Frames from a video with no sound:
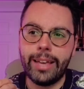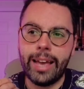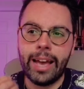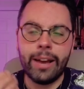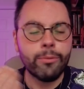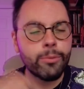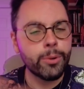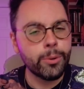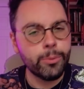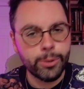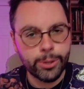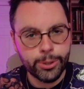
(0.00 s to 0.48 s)

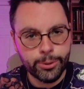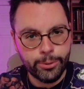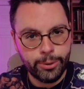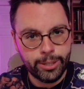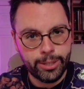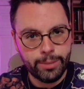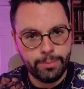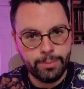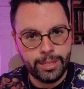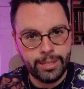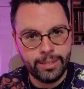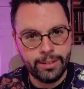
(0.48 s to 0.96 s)
Everyone's going
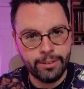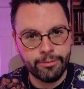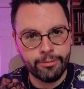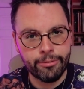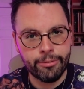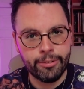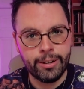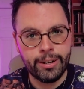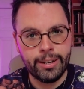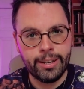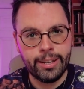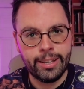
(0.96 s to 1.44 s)
to be
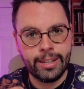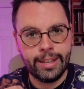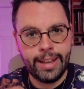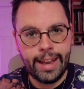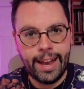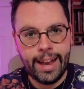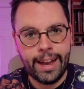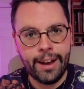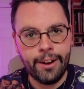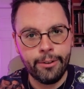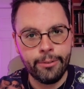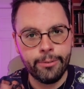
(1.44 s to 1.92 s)
different in
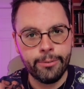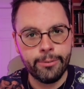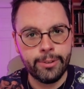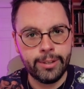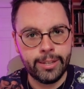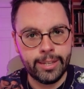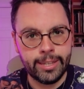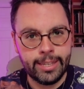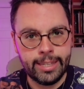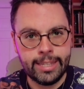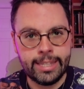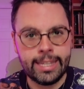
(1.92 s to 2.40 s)
how
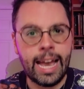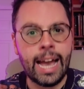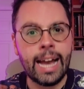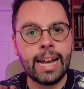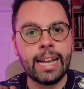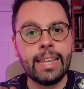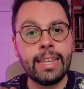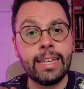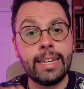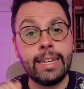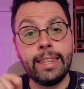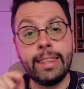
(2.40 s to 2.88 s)

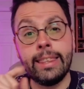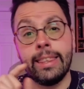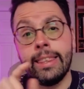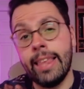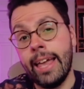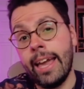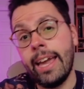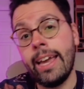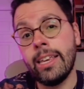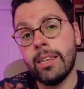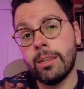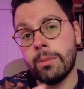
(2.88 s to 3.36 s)
exactly
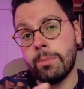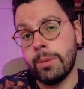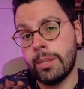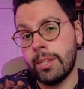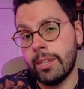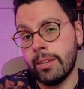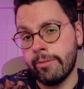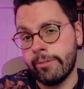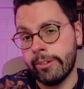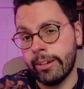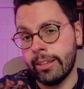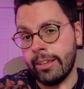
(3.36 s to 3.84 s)
they
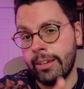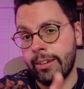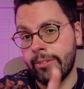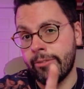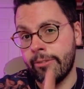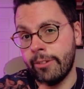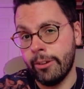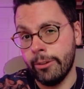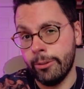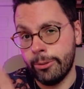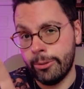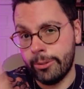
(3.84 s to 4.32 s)
specifically
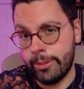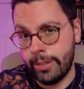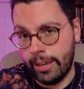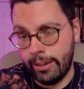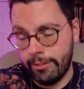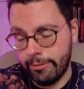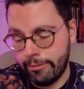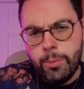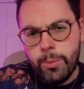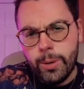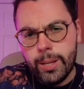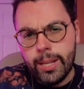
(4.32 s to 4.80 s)
feel
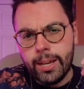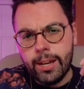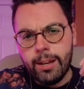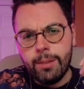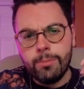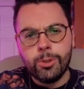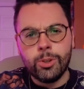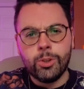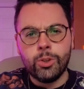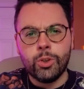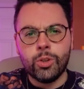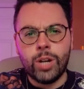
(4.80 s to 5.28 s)
safe. When it
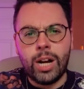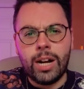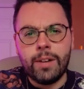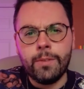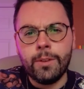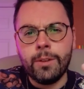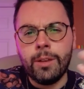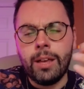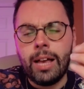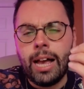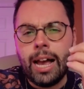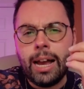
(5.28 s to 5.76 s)
comes to
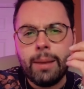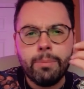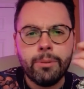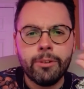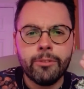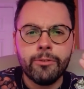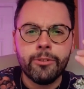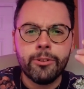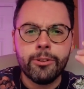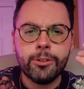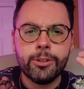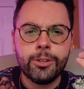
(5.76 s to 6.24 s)
travel, I
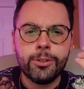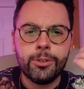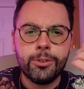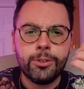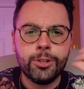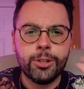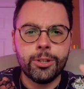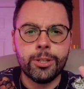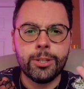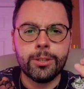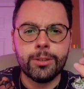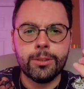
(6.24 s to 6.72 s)
prefer to
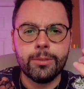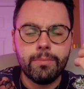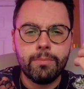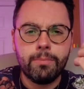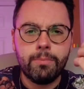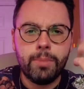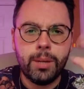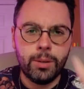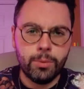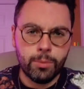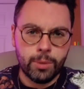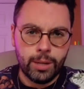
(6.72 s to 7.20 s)

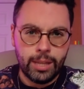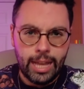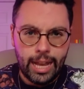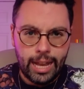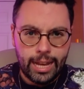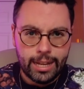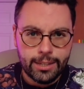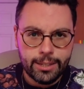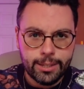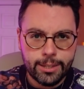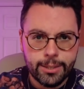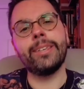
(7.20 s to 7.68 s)
just be
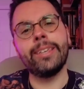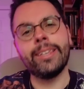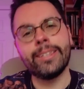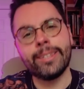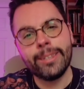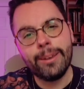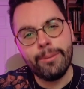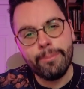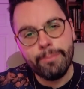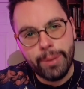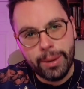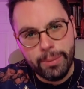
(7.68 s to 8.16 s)
relaxed.
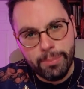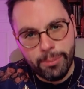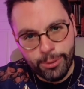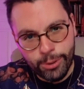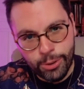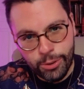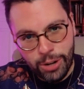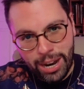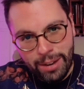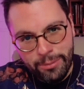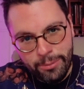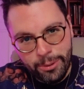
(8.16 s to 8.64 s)
Some people
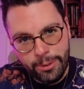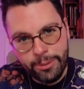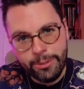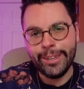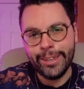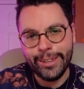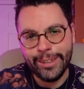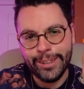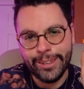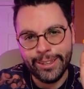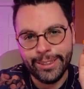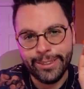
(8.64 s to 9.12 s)
travel
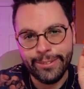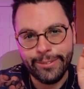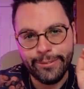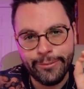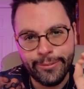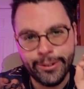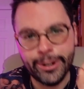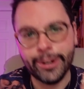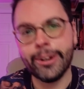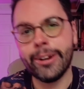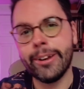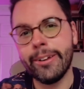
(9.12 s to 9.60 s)
in
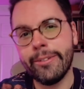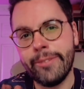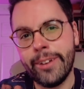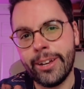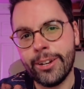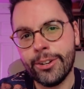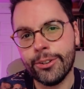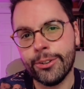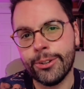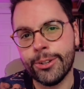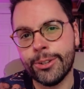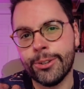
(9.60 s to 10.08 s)
very
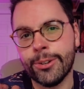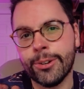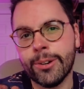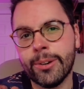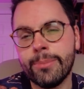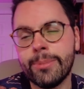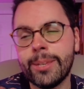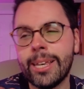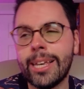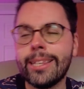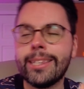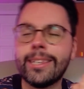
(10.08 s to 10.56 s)
adventurous
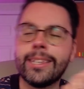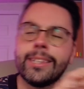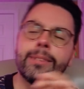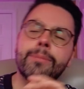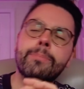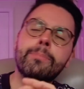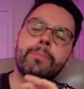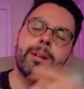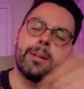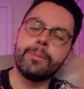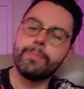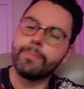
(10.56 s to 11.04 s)
circumstances,
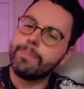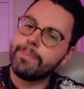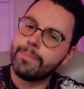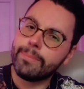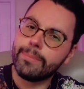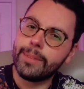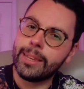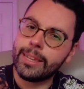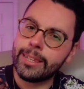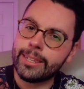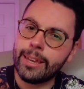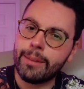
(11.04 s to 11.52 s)
but
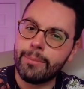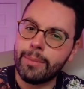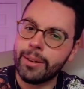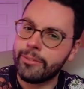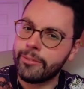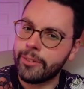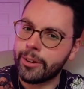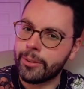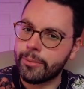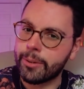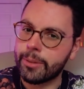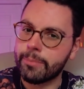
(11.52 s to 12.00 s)
it's not my
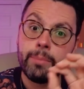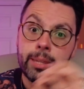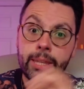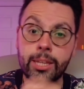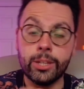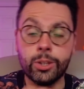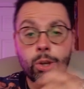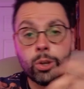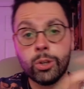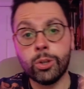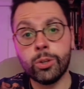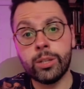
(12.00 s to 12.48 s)
favorite. But
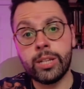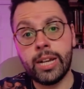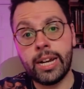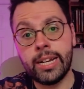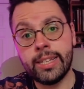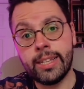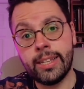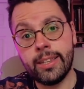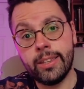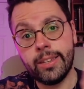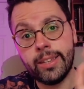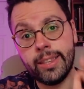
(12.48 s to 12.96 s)
this also
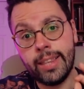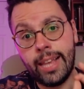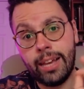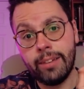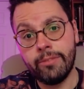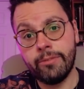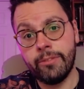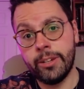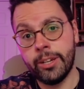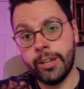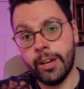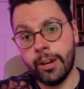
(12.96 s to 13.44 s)
ties into
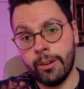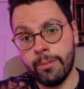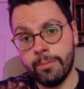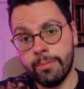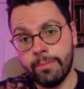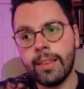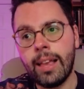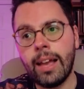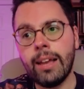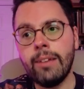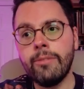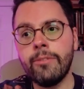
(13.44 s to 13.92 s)
live video.
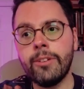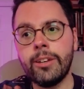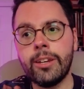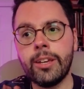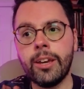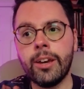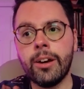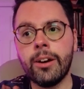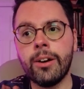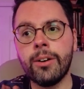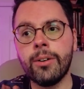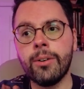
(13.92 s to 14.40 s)
Live
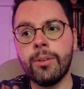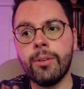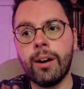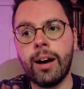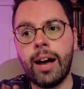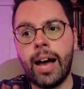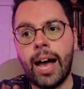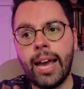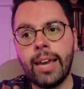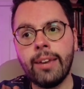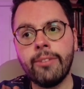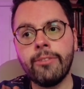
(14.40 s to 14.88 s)
video,
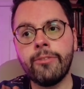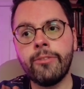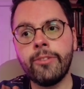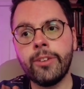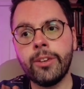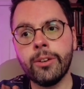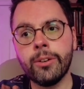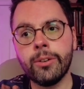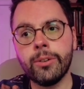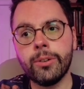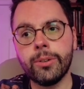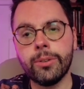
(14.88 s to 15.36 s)
I
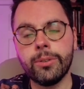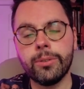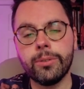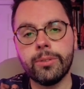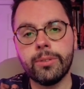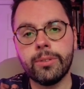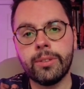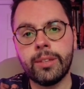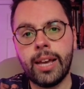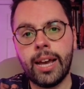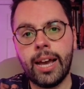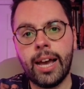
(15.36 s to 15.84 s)
feel
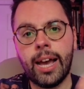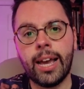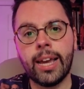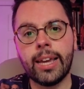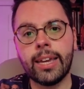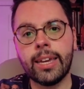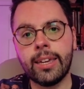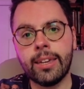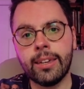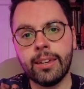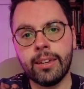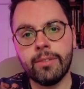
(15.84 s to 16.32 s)
that
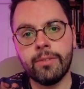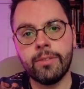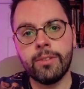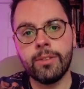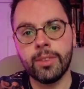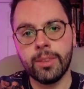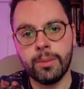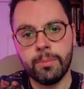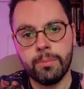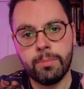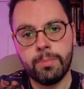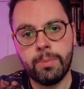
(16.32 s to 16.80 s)
I can give
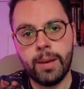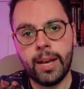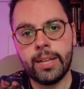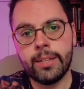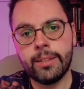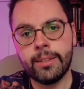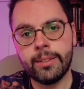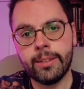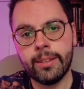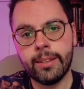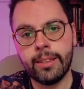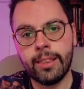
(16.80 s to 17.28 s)
you the
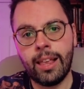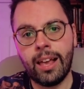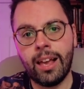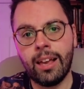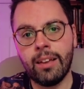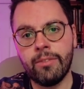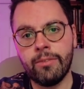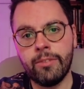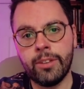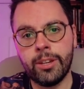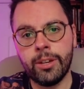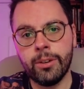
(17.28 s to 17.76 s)
best
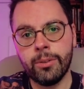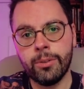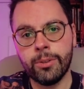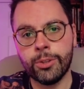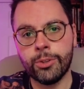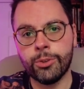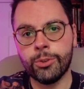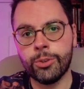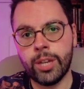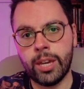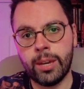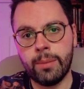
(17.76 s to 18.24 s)
live video
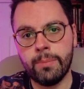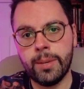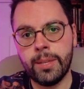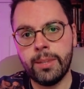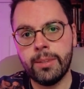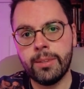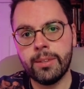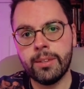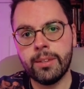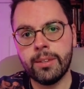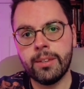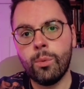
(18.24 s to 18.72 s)

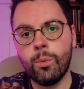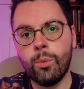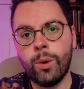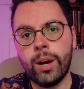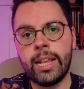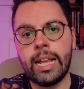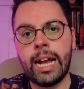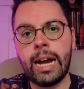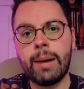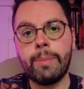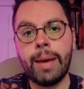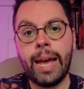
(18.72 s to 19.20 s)
entertainment
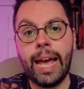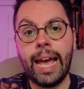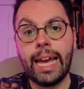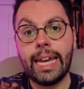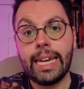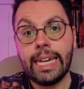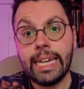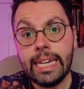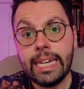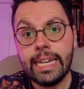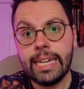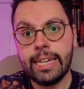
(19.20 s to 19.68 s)
when I'm at
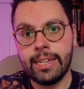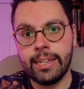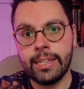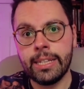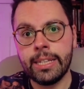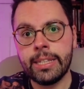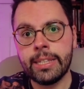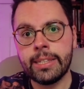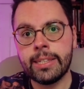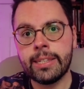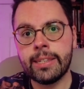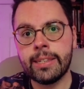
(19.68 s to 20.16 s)

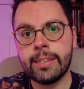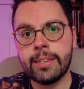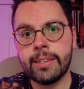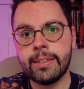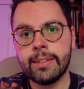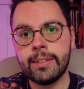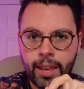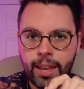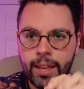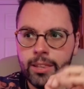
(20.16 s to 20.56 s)
ease.